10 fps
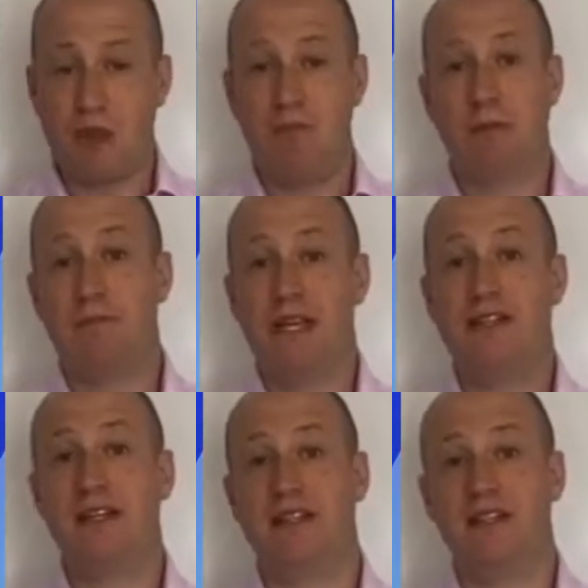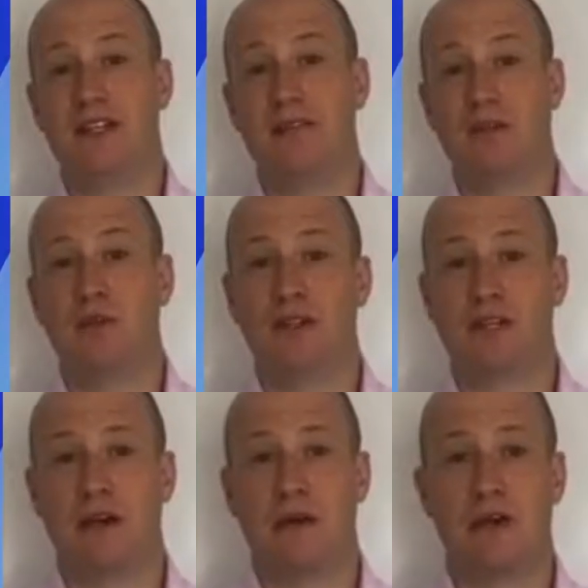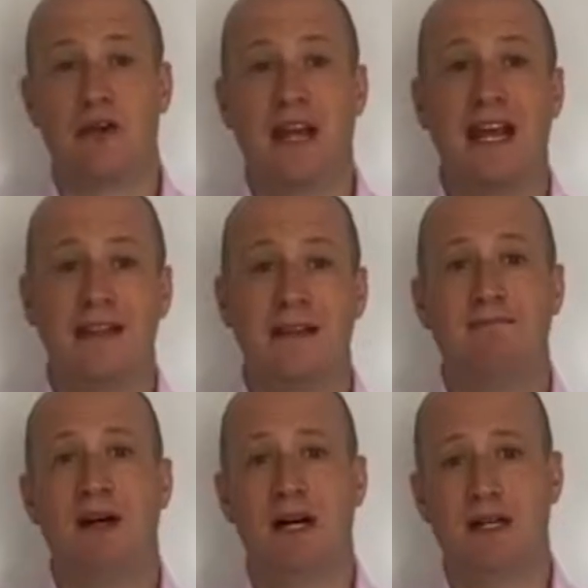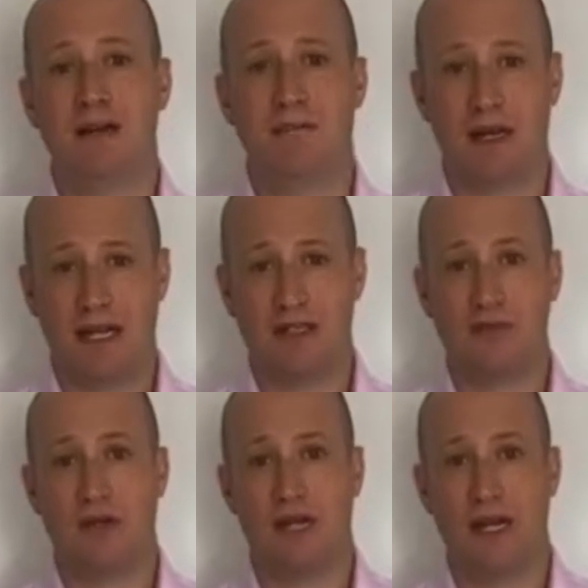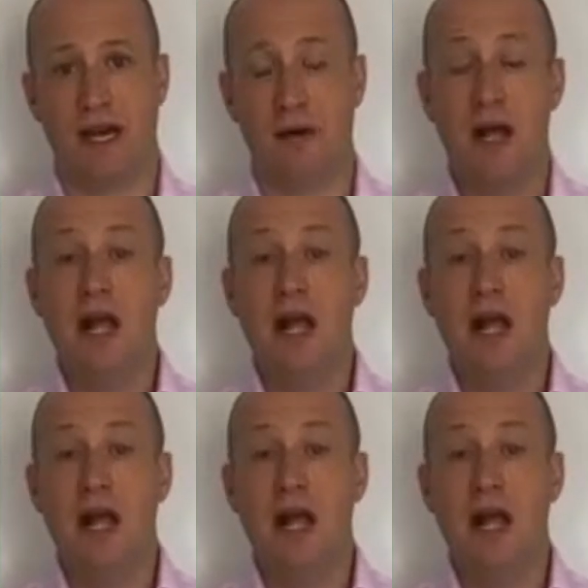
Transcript: But be sensitive to what's going on in the marketplace right now.